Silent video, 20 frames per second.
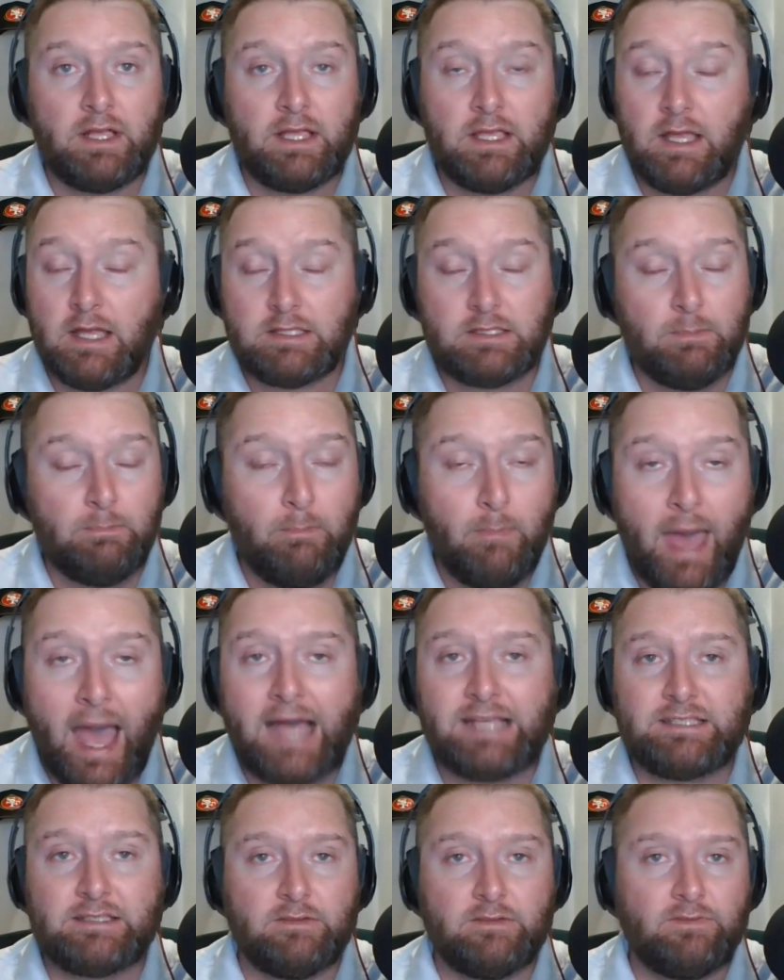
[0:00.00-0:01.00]
It's
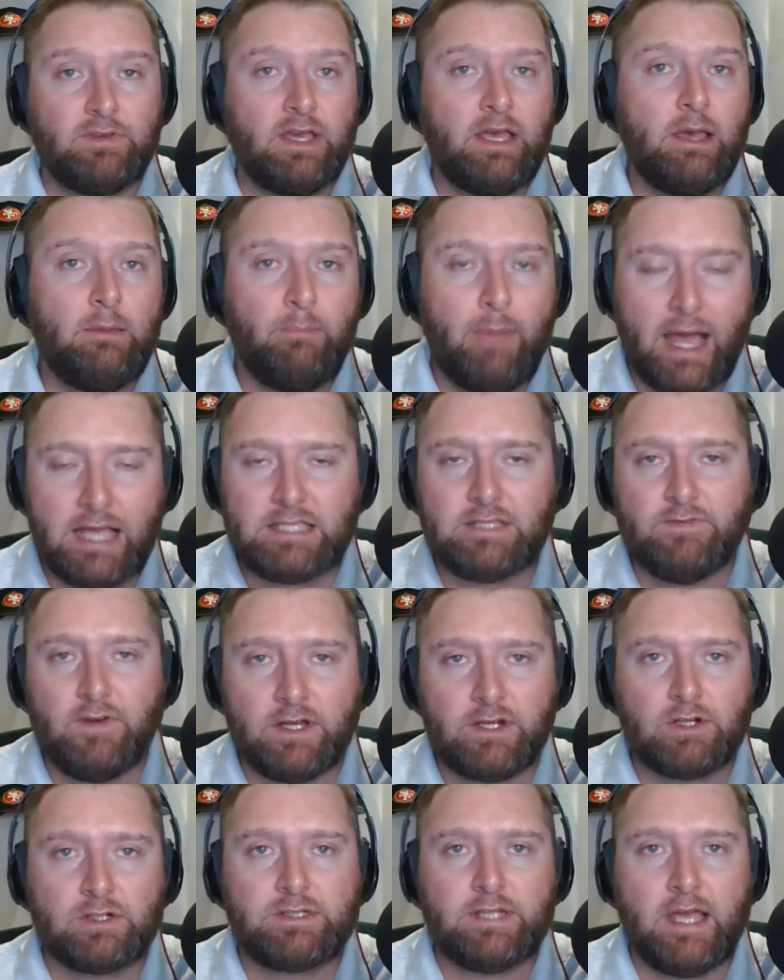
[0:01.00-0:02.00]
massive Massive
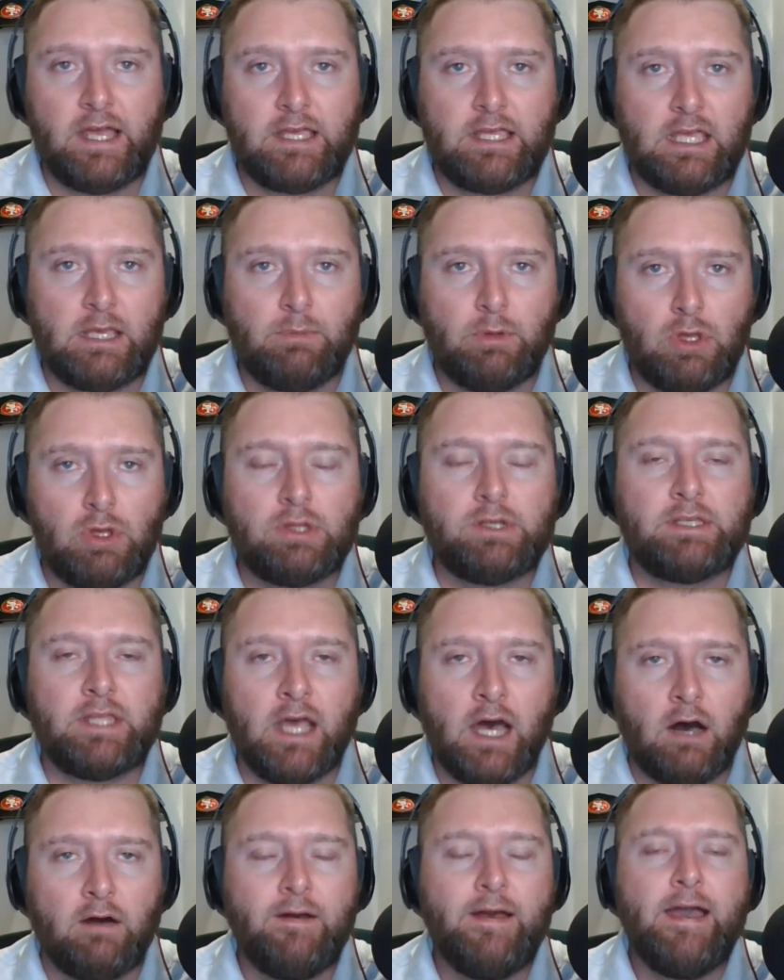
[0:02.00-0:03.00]
undertaking, but you can
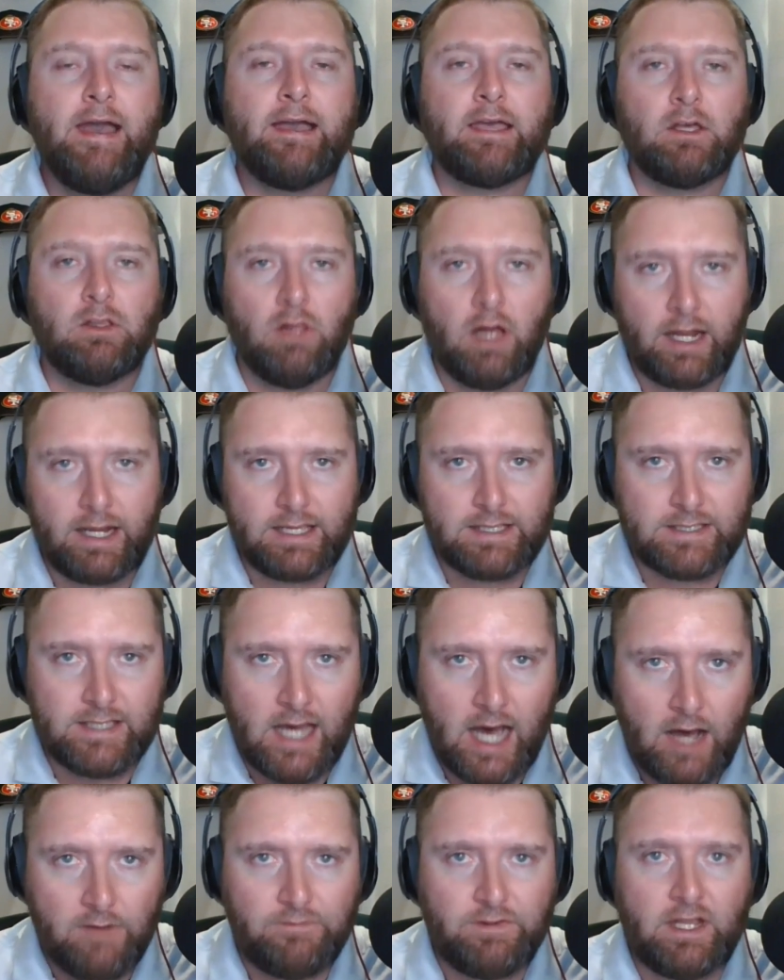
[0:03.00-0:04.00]
tell Kalani is
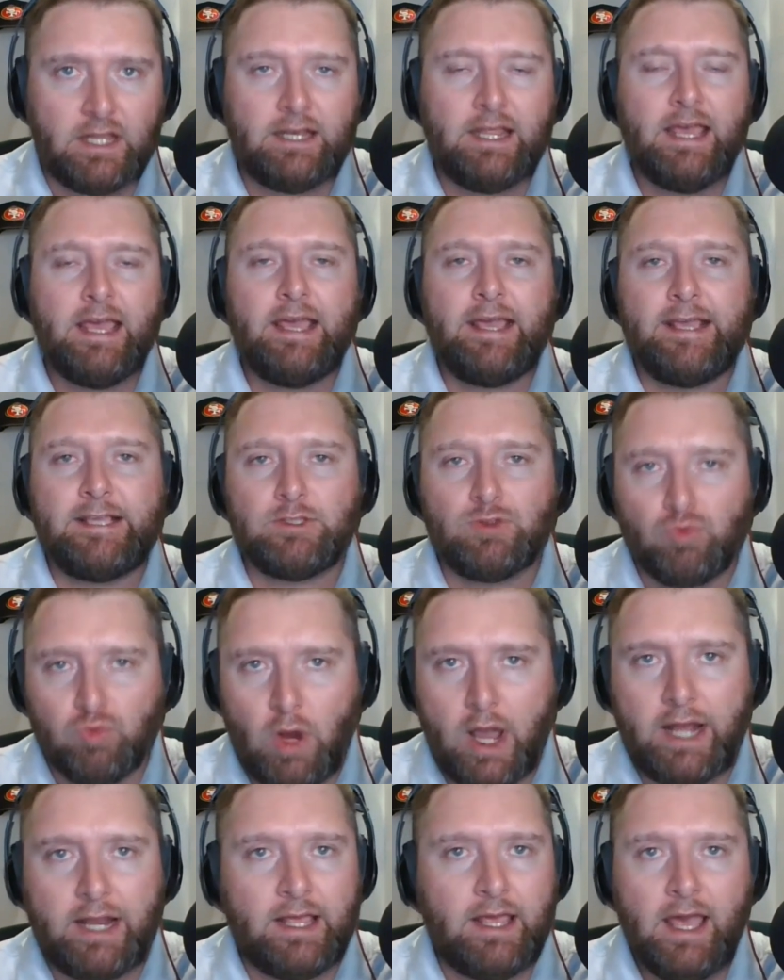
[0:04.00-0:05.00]
confident, he's
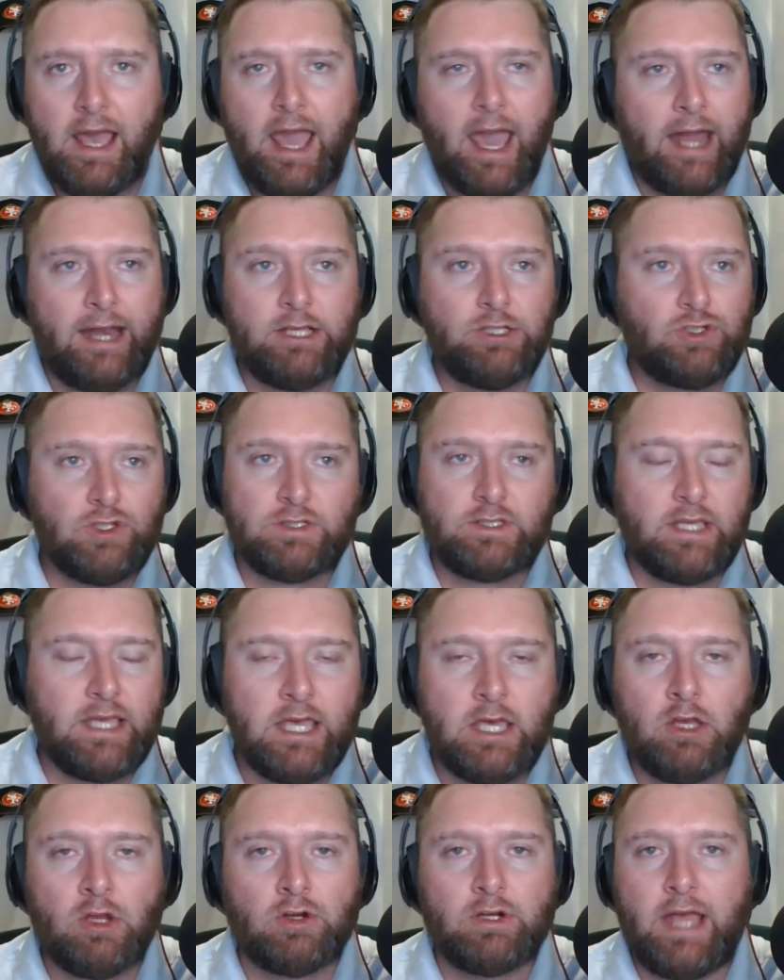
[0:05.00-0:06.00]
ready, and he's just
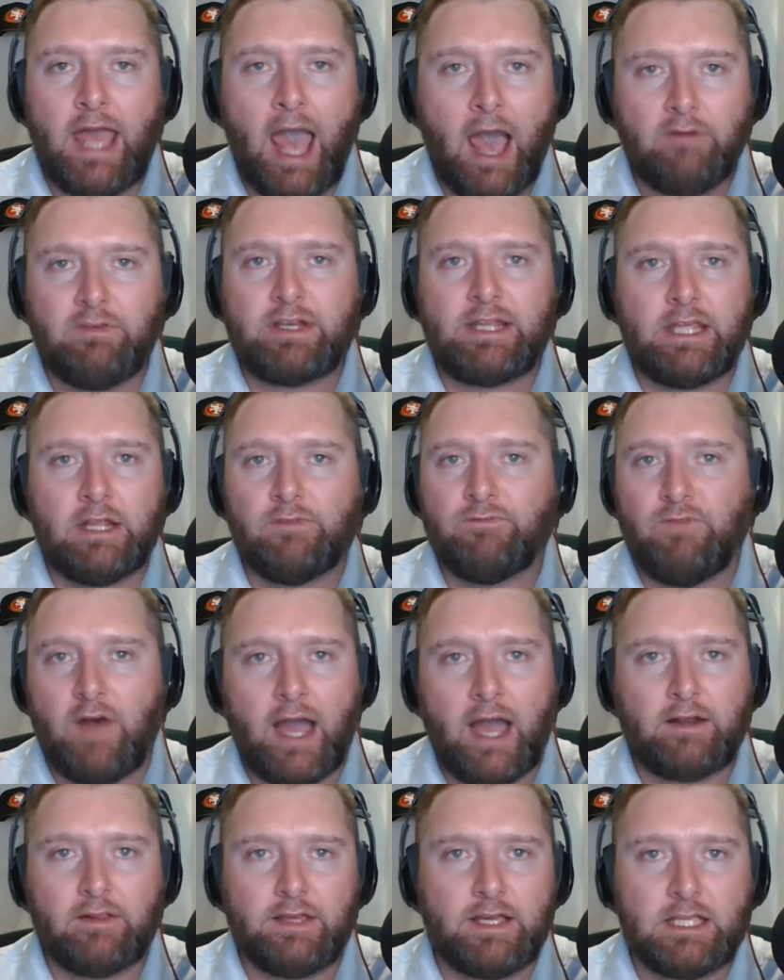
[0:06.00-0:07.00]
eager to have it here
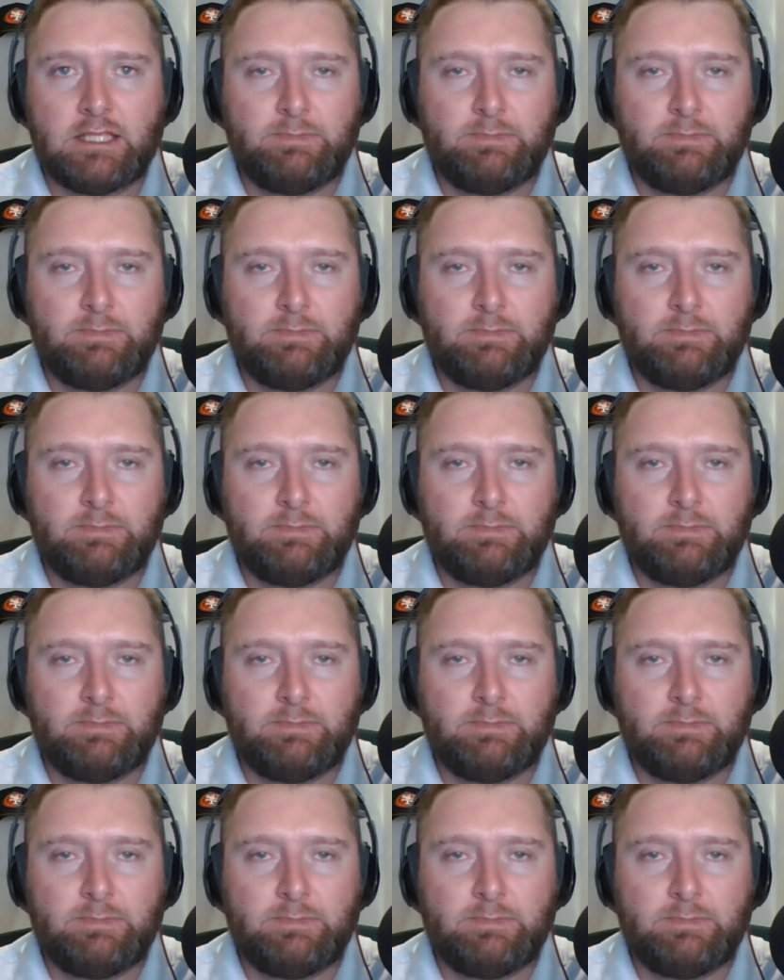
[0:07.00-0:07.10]
finally.